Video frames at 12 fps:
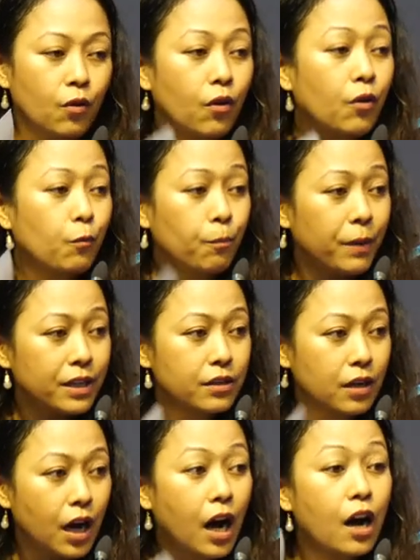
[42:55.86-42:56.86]
but
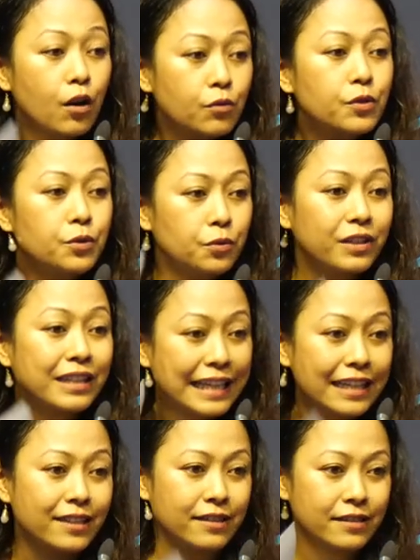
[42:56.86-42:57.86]
how to
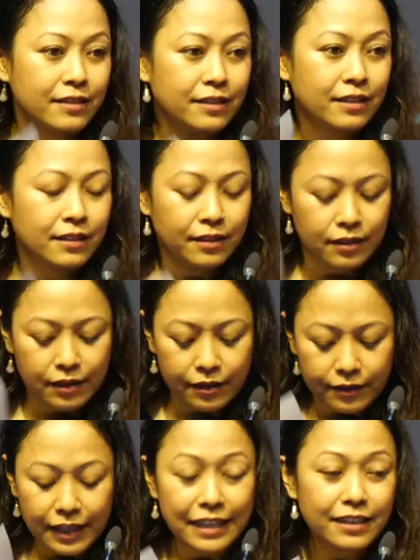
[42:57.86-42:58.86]
think.
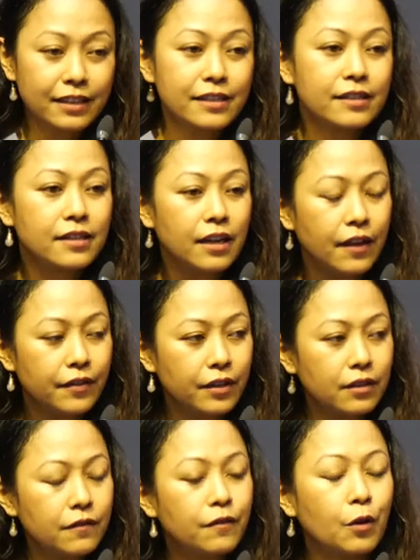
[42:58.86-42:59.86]
That is
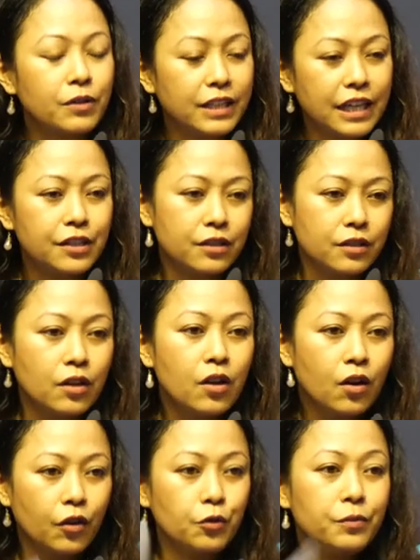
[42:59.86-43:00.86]
the
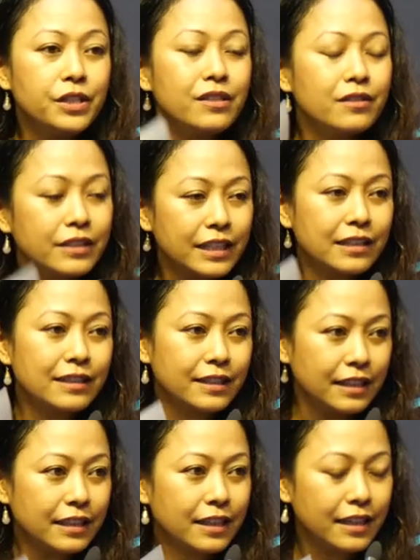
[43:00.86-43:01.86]
foundation on which critical
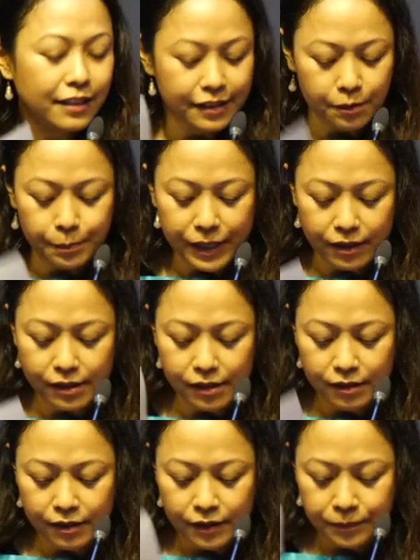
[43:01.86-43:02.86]
thinking is built.